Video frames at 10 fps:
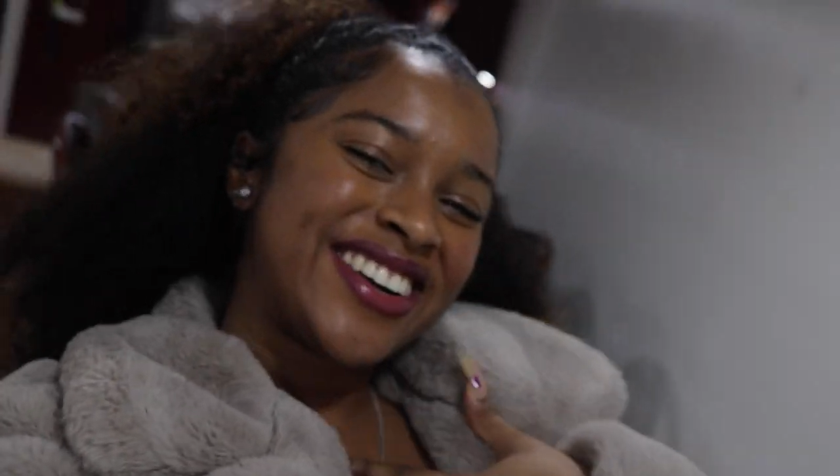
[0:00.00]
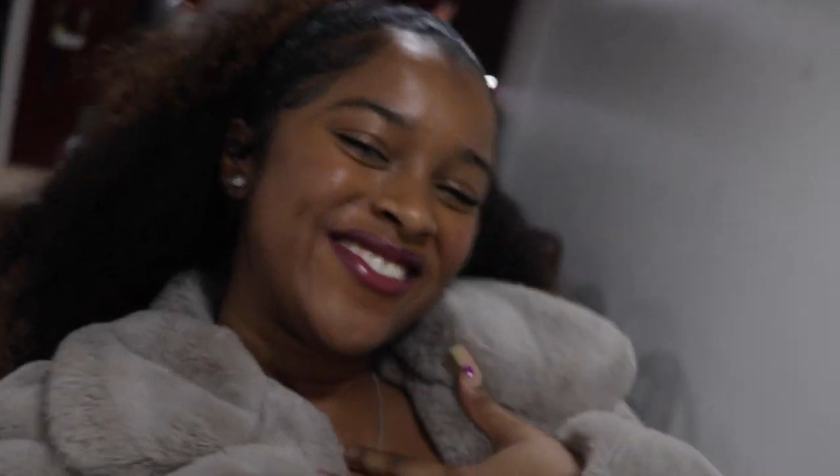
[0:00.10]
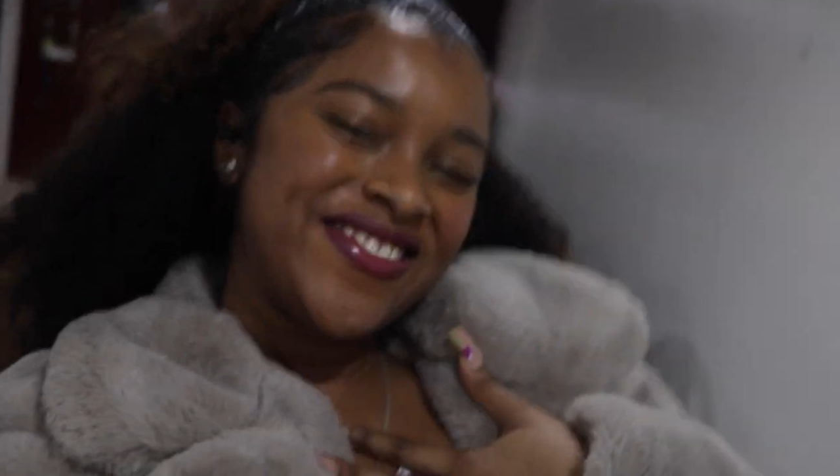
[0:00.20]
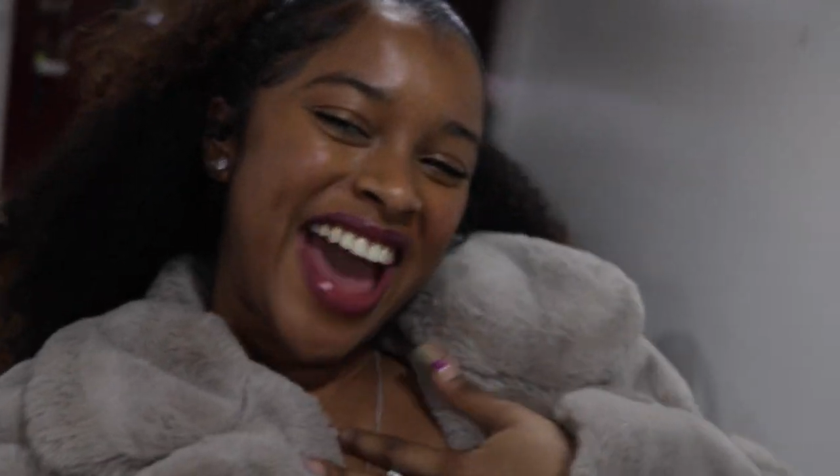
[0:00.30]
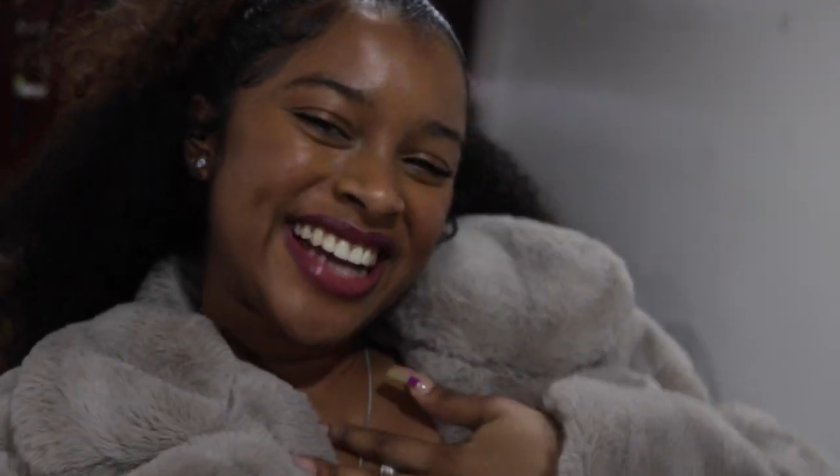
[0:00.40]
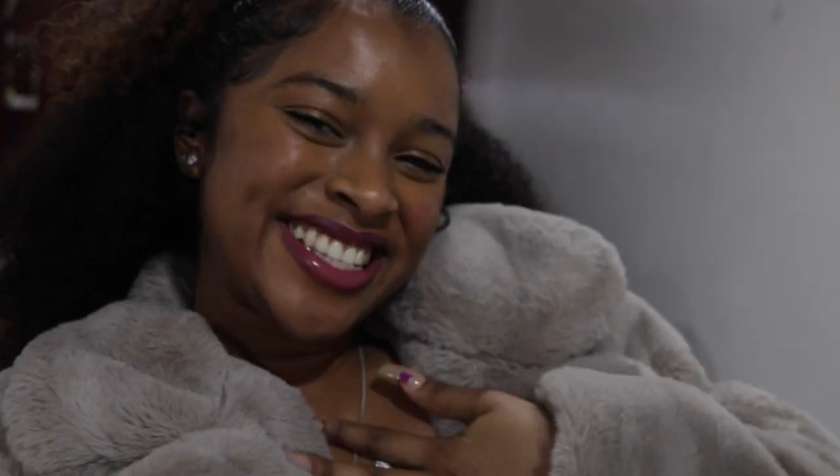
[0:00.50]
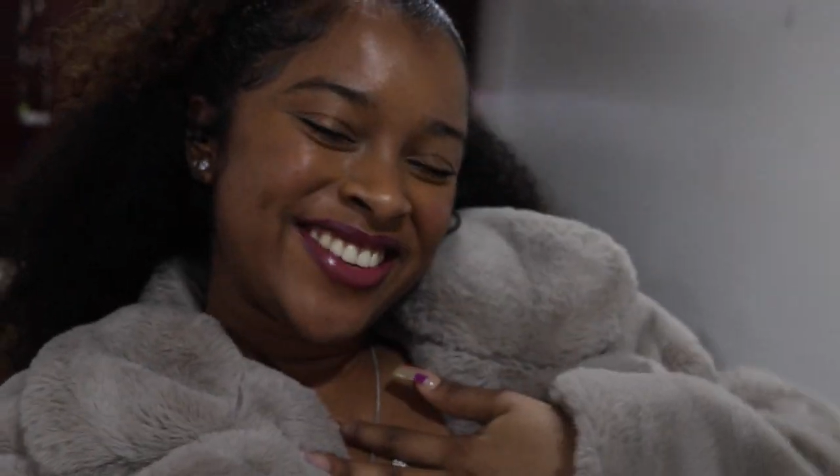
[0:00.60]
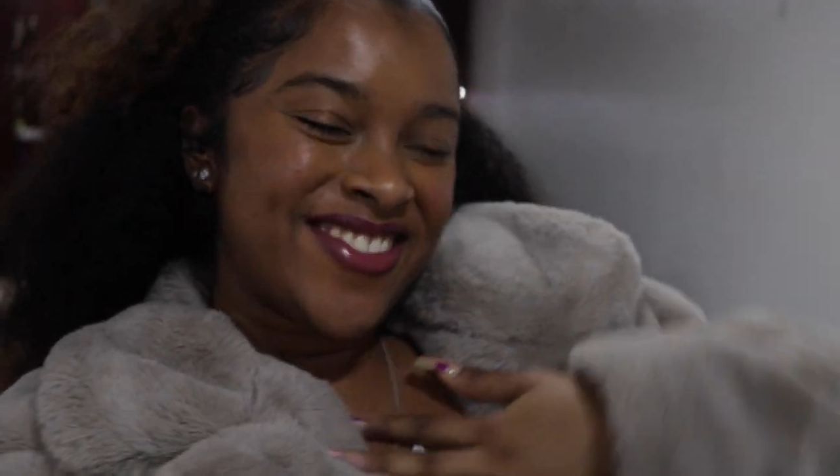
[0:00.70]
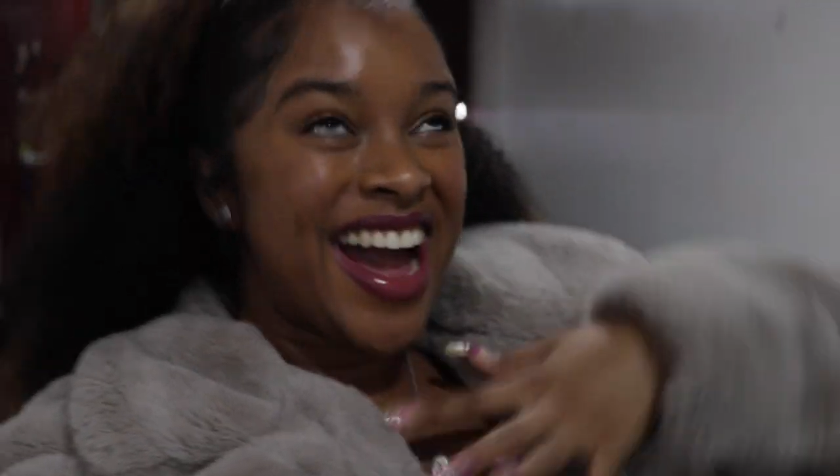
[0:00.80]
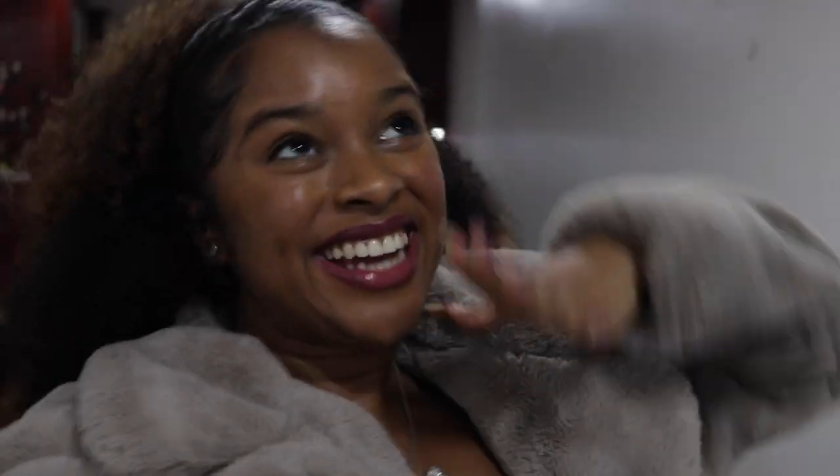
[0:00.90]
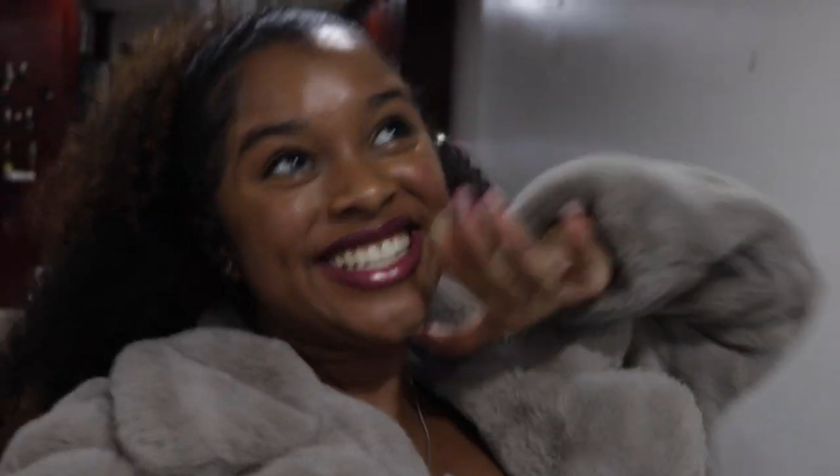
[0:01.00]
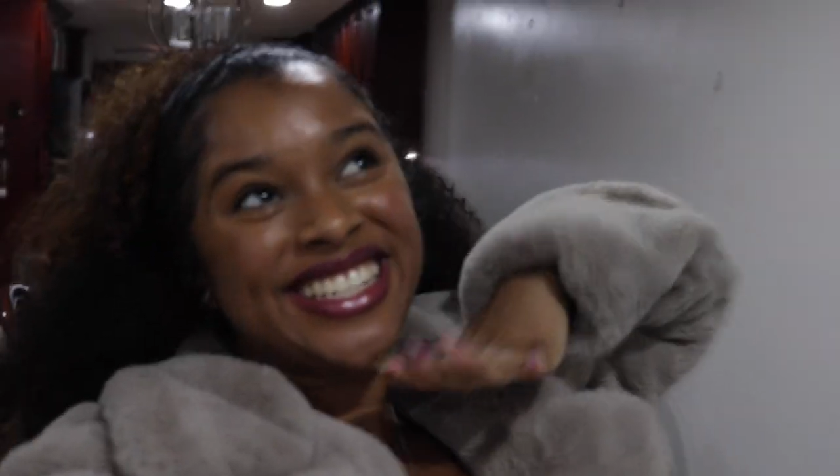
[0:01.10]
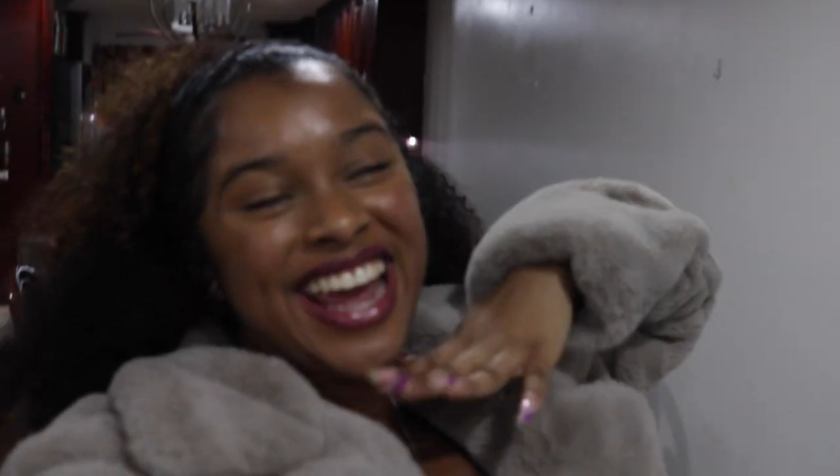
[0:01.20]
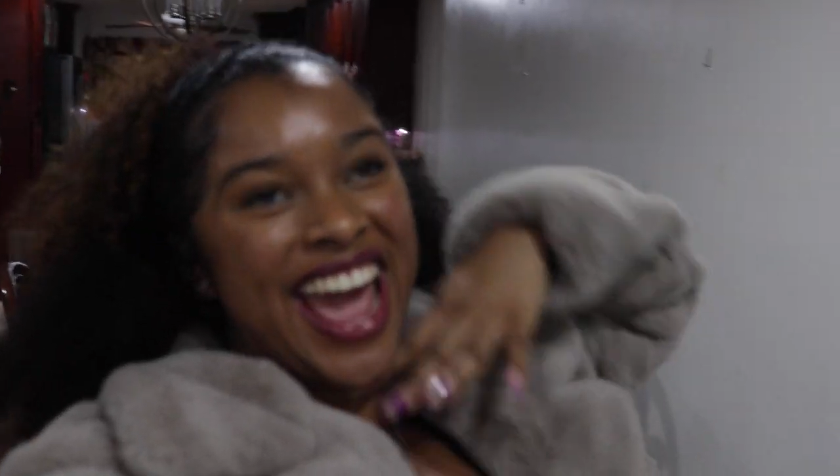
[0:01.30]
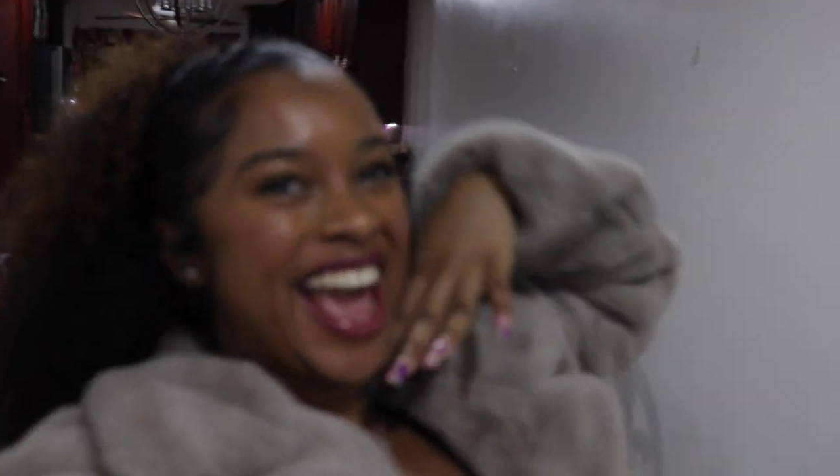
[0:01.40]
Welcome back to my
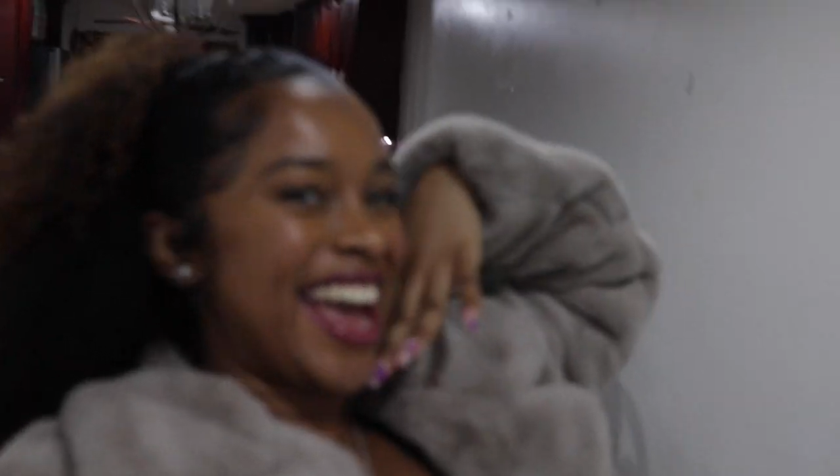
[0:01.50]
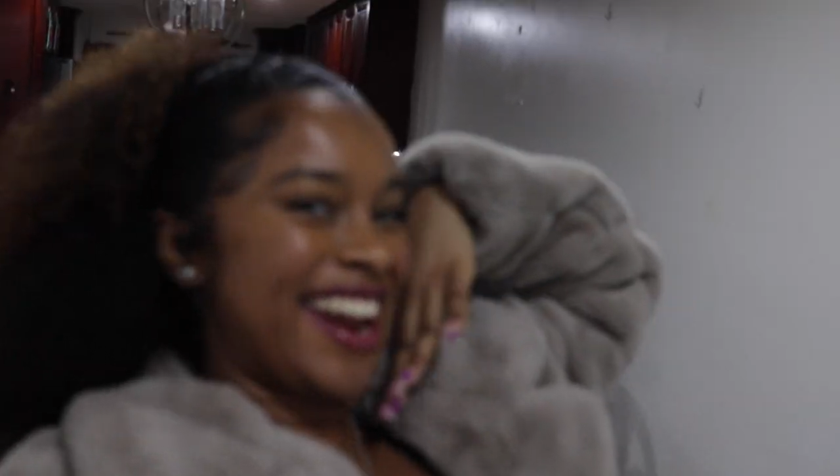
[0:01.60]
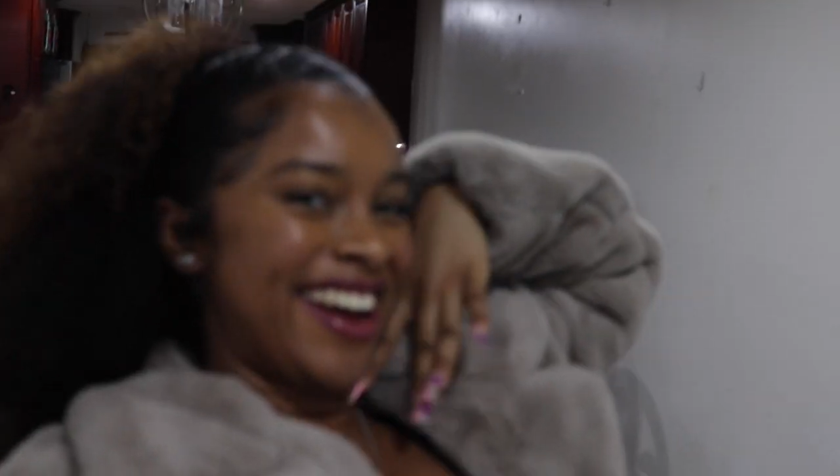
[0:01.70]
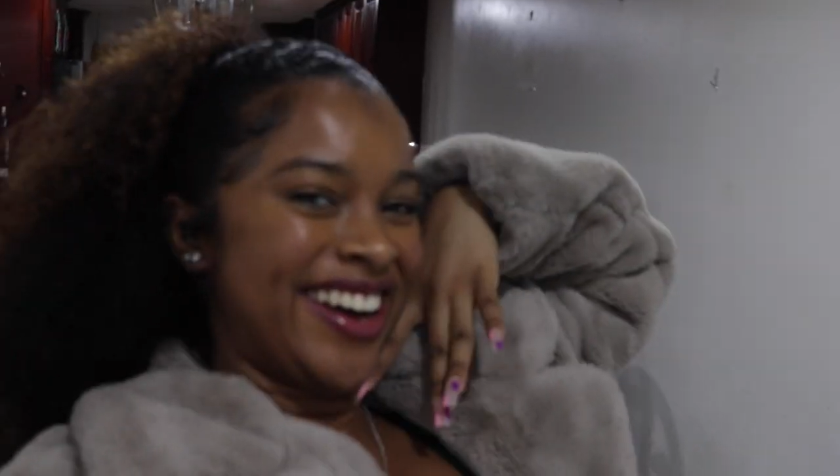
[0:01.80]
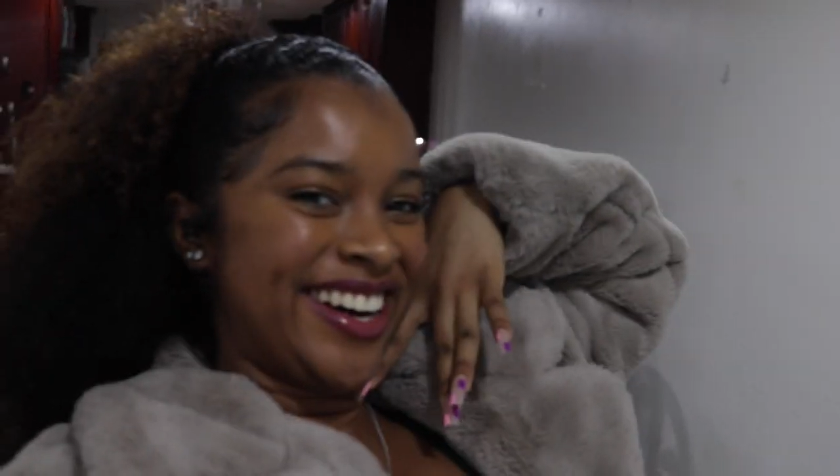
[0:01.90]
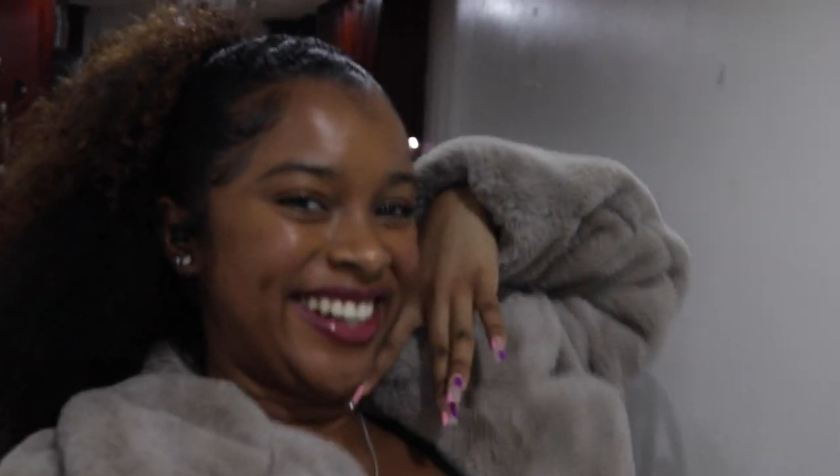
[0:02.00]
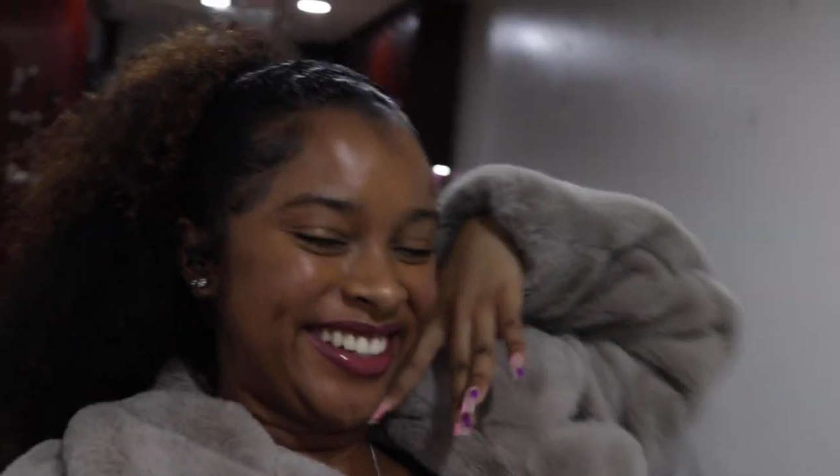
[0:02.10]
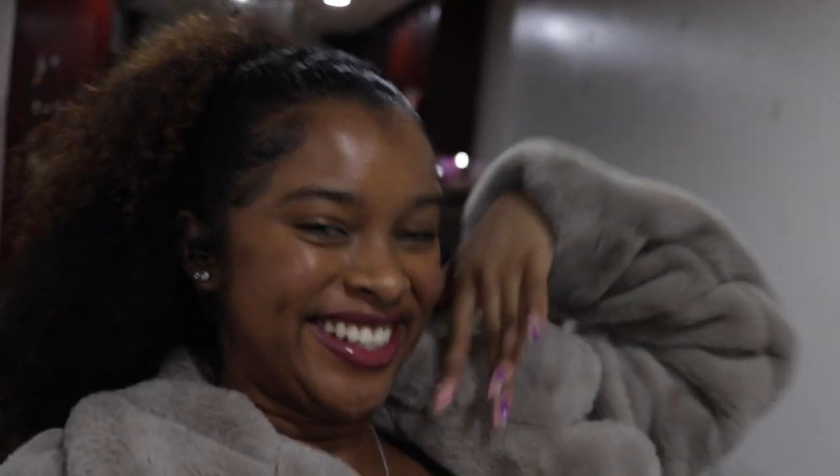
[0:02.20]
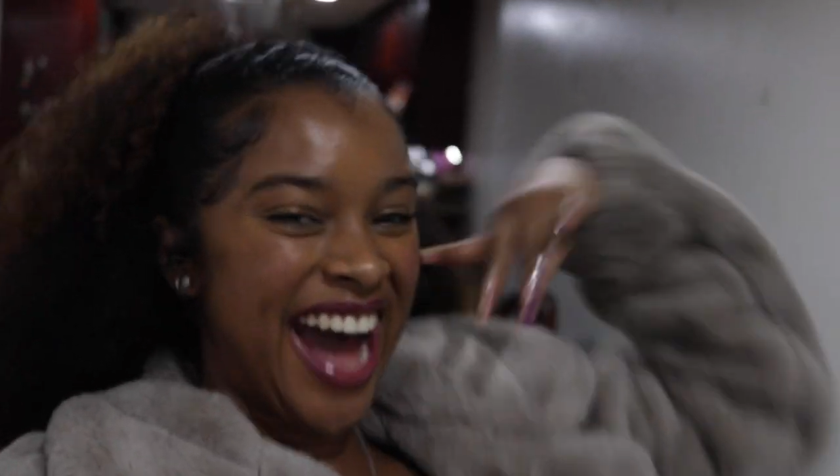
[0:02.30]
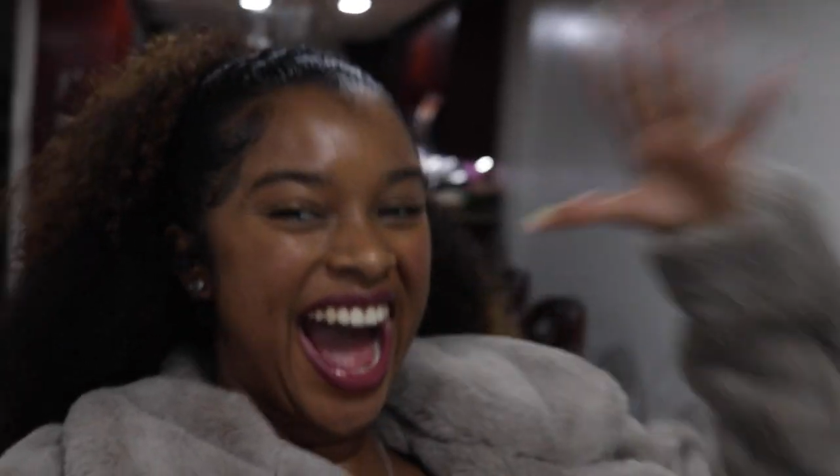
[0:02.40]
channel.